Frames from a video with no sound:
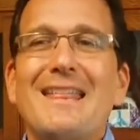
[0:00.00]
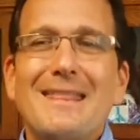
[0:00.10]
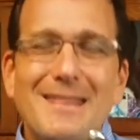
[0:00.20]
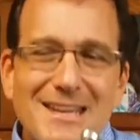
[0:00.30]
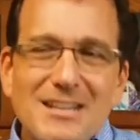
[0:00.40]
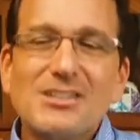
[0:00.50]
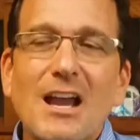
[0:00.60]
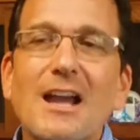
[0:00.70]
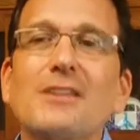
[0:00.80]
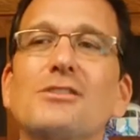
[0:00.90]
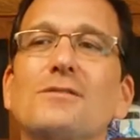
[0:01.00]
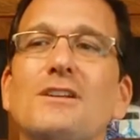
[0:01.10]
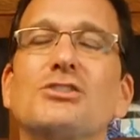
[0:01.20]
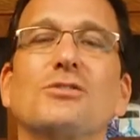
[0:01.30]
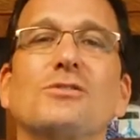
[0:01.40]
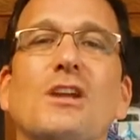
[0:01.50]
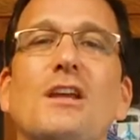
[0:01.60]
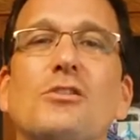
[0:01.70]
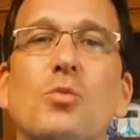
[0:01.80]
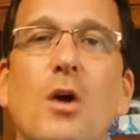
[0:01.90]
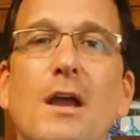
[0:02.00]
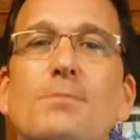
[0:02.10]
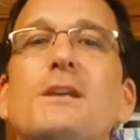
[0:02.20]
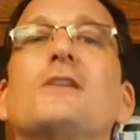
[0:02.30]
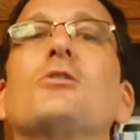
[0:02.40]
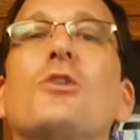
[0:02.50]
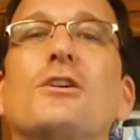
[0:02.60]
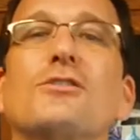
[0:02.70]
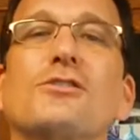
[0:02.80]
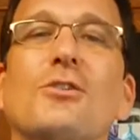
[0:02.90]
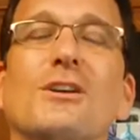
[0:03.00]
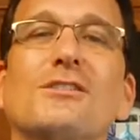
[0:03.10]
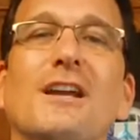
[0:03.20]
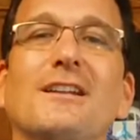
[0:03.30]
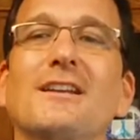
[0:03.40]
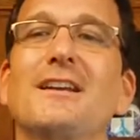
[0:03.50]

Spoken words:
these kinds of issues is why being a lawyer is so exciting.